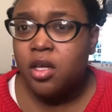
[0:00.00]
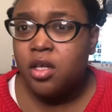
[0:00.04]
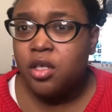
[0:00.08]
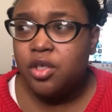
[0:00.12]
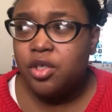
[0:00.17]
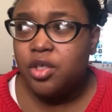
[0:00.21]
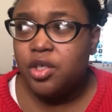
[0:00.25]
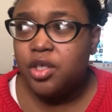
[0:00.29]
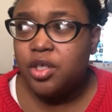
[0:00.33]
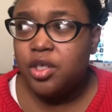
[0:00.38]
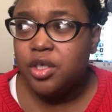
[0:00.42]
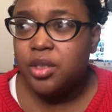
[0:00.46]

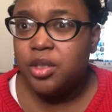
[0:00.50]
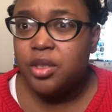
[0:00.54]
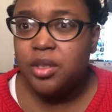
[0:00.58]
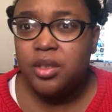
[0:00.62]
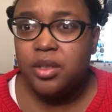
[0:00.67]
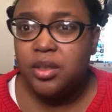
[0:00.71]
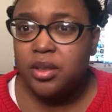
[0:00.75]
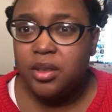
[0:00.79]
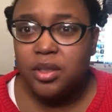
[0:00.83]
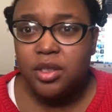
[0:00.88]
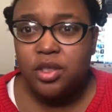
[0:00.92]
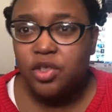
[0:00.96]

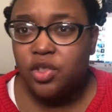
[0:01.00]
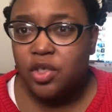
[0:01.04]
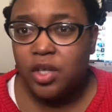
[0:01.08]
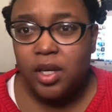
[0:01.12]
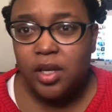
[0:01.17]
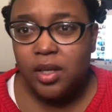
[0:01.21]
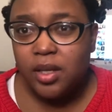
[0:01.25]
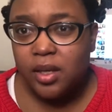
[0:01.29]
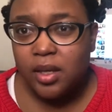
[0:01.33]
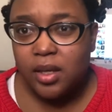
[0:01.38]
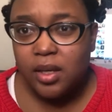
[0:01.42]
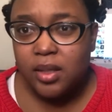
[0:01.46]
She's a
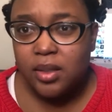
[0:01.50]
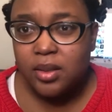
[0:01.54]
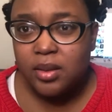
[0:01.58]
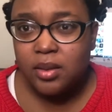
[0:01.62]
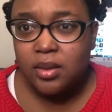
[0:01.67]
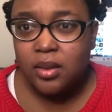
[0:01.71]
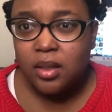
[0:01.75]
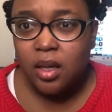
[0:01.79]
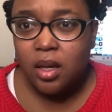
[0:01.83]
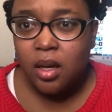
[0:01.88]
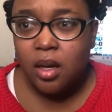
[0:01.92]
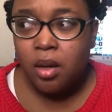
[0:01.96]
genius.